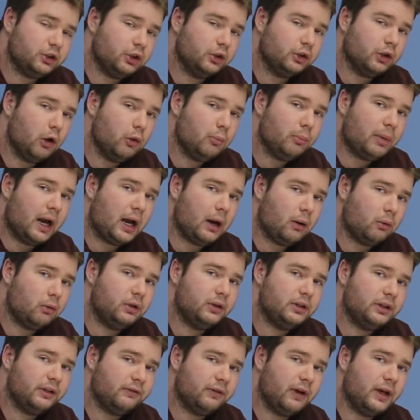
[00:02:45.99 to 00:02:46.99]
a low
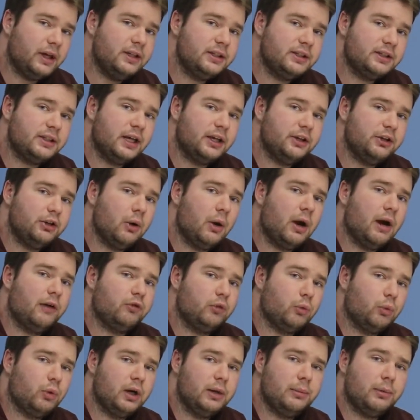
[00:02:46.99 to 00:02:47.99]
power device that you don't
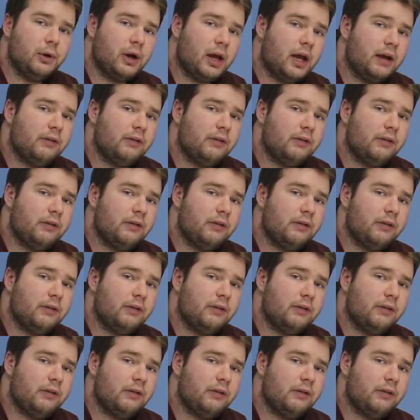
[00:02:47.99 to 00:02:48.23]
have to worry about